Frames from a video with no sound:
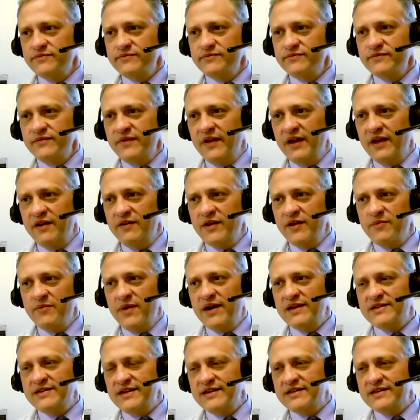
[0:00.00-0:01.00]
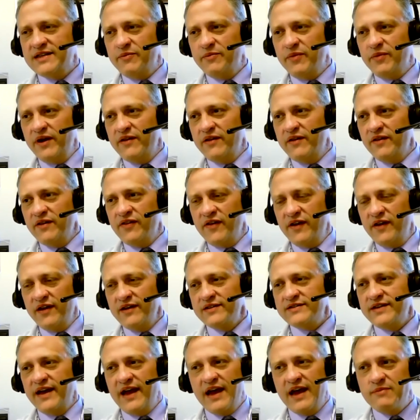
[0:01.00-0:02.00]
they might see somebody on the thing,
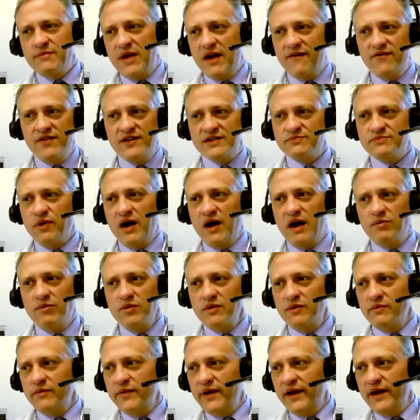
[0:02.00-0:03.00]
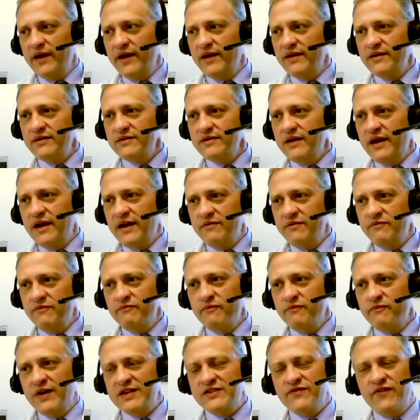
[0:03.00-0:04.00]
say I'm having this problem, and
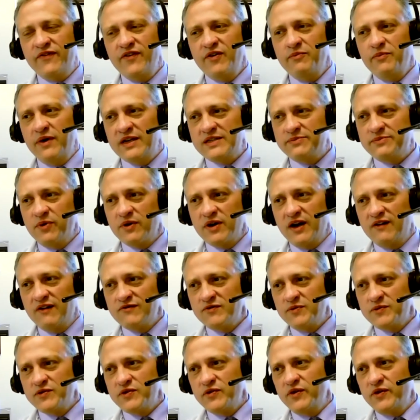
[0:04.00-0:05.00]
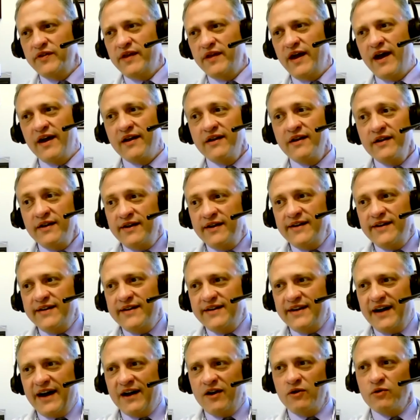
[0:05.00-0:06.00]
feel much more comfortable doing that.
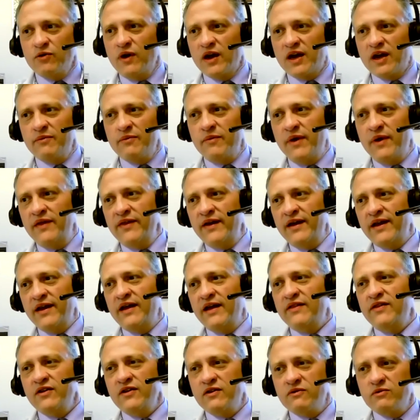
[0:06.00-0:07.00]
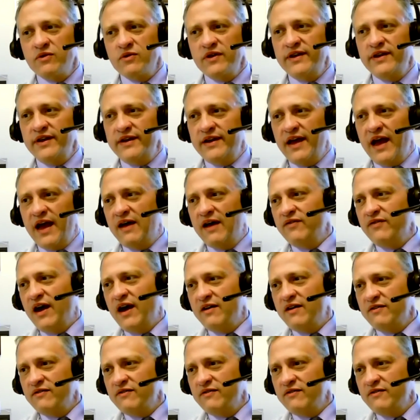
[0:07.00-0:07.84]
I don't recommend that. I think you really need to have that.